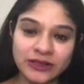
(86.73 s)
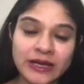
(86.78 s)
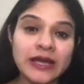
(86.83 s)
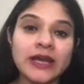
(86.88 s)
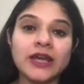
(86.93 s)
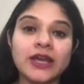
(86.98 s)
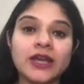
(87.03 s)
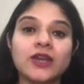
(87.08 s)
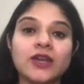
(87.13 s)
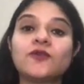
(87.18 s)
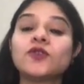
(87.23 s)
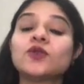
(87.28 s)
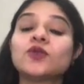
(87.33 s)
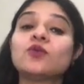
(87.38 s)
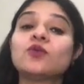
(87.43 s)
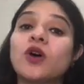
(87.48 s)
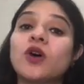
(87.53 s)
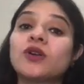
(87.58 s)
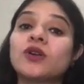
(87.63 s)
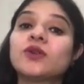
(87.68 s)
If you
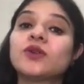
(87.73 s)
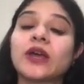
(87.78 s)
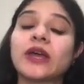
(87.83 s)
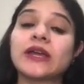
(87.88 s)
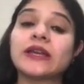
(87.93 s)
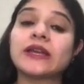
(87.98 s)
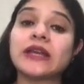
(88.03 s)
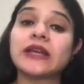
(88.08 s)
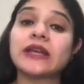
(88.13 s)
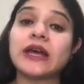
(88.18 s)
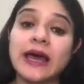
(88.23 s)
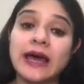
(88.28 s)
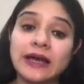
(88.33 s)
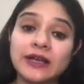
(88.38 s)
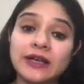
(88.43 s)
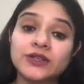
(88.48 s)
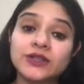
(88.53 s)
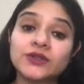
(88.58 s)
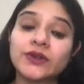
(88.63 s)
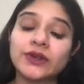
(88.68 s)
want to write as
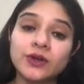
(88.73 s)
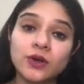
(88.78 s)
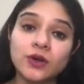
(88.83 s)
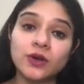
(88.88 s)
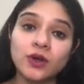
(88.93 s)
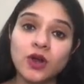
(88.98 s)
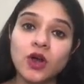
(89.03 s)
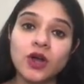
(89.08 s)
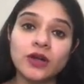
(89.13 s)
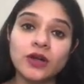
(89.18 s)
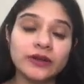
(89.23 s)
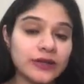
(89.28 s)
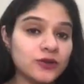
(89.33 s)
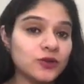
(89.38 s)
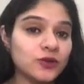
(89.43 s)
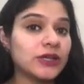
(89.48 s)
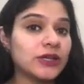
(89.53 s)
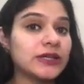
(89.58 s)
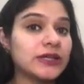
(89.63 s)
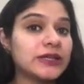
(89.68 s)
we go along, then you
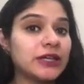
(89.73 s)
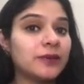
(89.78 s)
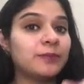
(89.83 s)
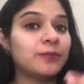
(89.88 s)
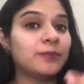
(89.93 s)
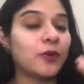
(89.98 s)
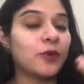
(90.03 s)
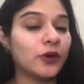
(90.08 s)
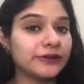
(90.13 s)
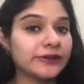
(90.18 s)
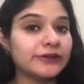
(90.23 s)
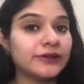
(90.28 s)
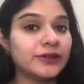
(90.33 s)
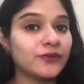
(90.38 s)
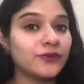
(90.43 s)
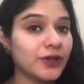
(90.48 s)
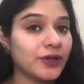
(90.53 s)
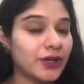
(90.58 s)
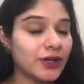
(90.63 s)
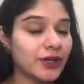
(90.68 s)
can keep pausing the
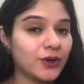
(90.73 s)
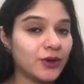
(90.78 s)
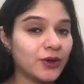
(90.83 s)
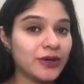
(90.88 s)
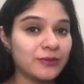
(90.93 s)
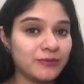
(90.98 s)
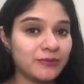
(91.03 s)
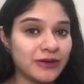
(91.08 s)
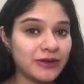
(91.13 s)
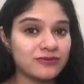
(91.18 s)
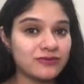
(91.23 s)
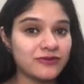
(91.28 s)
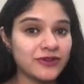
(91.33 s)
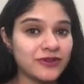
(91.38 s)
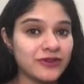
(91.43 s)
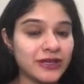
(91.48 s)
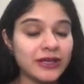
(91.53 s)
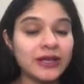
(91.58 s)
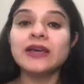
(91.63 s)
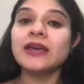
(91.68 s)
video in between
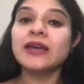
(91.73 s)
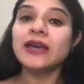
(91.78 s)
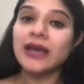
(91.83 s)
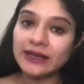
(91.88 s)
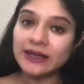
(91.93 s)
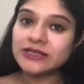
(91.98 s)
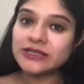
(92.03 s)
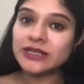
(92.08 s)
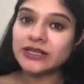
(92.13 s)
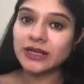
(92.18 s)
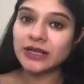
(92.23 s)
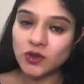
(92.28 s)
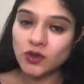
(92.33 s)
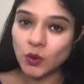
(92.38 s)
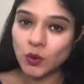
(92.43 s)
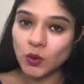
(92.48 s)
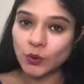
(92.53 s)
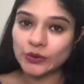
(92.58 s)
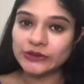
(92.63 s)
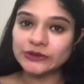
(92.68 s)
and take
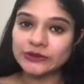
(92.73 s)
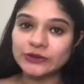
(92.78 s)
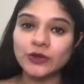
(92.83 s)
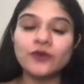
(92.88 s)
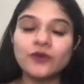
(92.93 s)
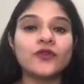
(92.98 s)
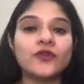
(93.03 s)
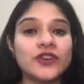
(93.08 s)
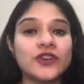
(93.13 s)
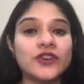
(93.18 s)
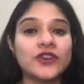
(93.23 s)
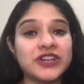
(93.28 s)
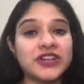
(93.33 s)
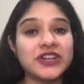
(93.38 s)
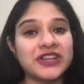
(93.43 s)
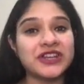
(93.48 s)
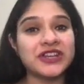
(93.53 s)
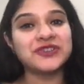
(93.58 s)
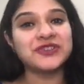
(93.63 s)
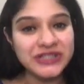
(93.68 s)
notes of whatever
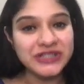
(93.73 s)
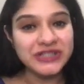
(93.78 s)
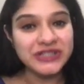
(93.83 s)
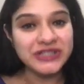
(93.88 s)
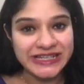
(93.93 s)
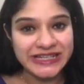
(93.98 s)
you need.